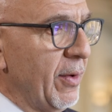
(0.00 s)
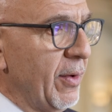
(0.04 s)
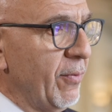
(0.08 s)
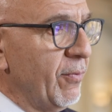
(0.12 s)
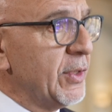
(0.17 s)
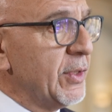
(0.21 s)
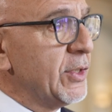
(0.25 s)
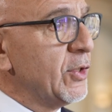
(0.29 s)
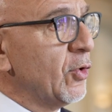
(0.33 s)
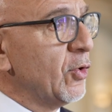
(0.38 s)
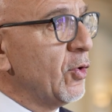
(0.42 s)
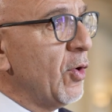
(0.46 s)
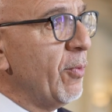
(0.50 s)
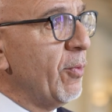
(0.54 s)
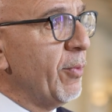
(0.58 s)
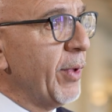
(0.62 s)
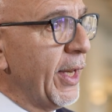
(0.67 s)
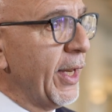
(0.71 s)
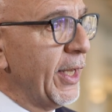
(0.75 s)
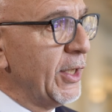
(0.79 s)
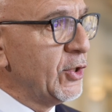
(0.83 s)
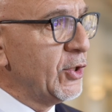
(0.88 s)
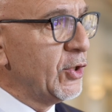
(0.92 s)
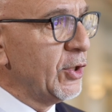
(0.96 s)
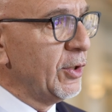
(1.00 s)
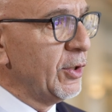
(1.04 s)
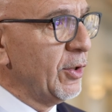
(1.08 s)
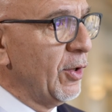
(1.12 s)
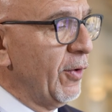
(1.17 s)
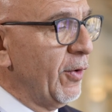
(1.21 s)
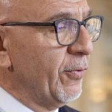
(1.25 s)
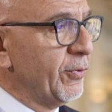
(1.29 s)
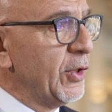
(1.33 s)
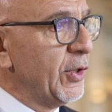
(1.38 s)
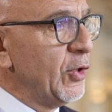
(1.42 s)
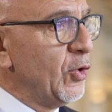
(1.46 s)
with the combination
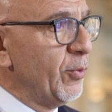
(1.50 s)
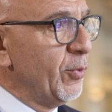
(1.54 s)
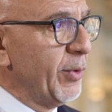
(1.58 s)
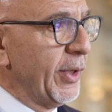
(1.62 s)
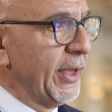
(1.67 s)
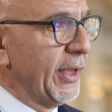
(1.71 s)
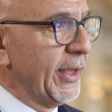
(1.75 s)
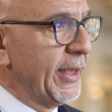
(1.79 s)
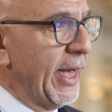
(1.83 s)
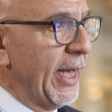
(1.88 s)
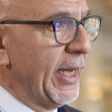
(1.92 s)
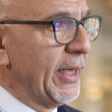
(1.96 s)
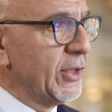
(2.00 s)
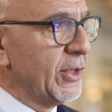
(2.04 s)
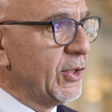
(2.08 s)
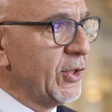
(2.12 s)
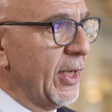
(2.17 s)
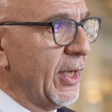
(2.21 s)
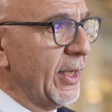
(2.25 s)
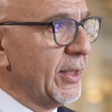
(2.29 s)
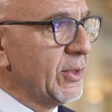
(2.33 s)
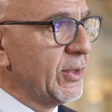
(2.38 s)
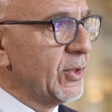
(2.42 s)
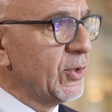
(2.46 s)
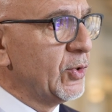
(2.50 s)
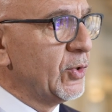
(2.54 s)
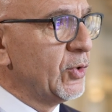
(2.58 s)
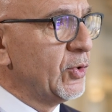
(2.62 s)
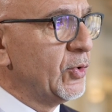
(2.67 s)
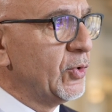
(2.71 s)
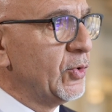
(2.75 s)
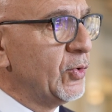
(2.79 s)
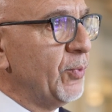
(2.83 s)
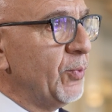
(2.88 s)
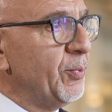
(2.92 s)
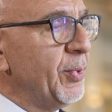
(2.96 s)
of the human intelligence
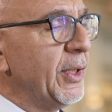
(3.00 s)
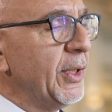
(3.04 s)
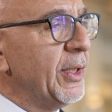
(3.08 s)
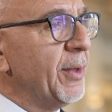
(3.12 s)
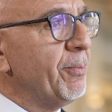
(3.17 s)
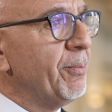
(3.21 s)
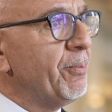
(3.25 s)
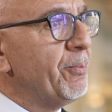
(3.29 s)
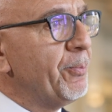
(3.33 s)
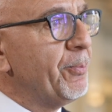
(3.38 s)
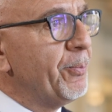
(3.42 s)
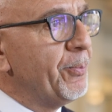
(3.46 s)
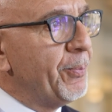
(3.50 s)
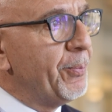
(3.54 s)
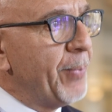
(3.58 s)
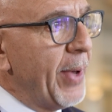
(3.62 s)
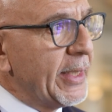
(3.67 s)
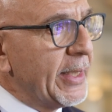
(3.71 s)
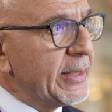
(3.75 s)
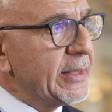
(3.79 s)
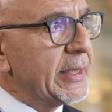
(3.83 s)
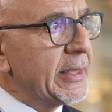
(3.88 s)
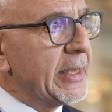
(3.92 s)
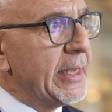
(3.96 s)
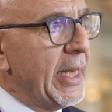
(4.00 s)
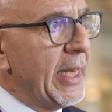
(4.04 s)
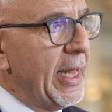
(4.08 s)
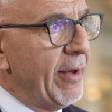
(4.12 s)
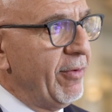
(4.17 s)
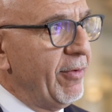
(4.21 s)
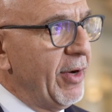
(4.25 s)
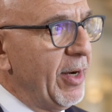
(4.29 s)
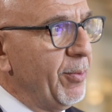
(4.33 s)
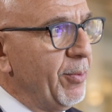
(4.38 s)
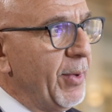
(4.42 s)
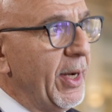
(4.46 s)
to be the best
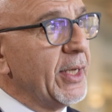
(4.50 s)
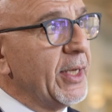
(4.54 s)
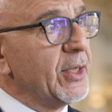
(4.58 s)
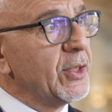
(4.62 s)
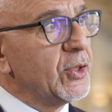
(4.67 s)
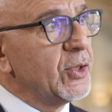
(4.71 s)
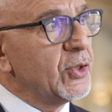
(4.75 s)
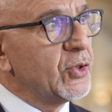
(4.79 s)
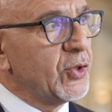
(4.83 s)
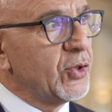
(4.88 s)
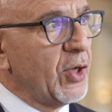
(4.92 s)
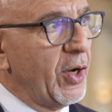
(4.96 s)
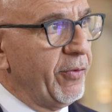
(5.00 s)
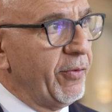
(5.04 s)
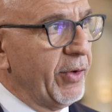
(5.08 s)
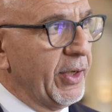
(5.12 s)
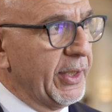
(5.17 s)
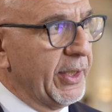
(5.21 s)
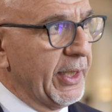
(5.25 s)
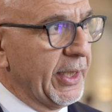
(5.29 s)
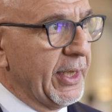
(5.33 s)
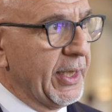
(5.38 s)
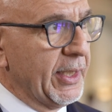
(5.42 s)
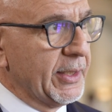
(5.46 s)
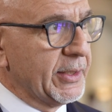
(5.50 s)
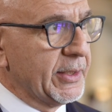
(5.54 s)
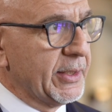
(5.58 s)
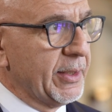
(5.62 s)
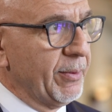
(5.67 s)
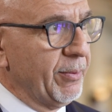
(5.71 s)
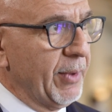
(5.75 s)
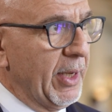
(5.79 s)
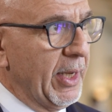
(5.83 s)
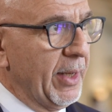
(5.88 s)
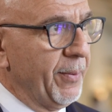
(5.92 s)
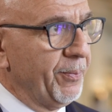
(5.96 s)
lever by serving the
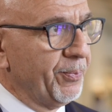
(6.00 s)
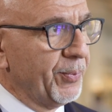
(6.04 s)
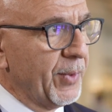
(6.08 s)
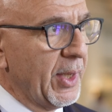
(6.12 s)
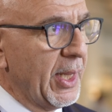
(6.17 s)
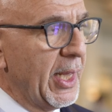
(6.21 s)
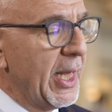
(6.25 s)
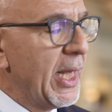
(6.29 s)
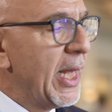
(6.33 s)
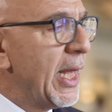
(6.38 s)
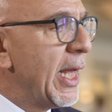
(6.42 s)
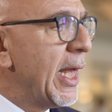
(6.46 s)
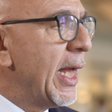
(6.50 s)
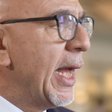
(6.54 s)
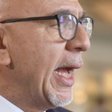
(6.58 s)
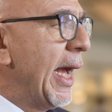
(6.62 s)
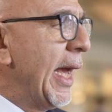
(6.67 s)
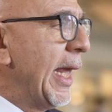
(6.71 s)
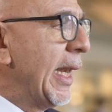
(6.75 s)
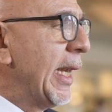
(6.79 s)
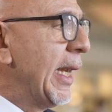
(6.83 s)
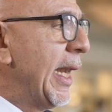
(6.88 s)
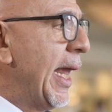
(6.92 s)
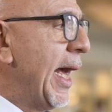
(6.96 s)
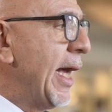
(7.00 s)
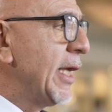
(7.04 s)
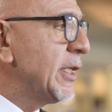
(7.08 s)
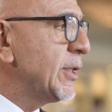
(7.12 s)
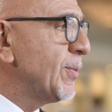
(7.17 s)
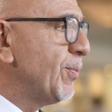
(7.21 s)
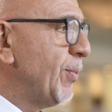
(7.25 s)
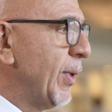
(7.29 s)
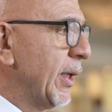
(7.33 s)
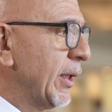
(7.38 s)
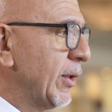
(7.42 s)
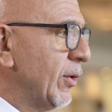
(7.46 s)
customer. And last
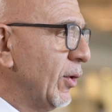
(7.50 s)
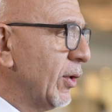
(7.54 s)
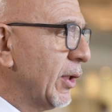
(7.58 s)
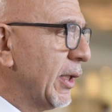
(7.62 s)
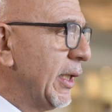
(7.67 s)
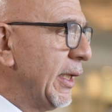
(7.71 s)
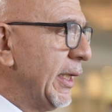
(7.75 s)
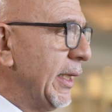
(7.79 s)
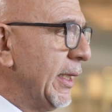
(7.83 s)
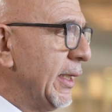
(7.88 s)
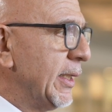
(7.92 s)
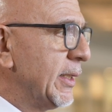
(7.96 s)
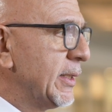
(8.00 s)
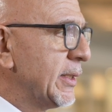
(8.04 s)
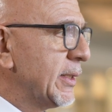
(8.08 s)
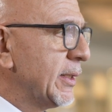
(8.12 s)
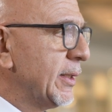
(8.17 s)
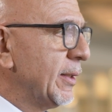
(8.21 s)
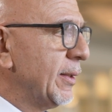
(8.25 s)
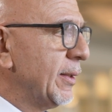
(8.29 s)
but not least,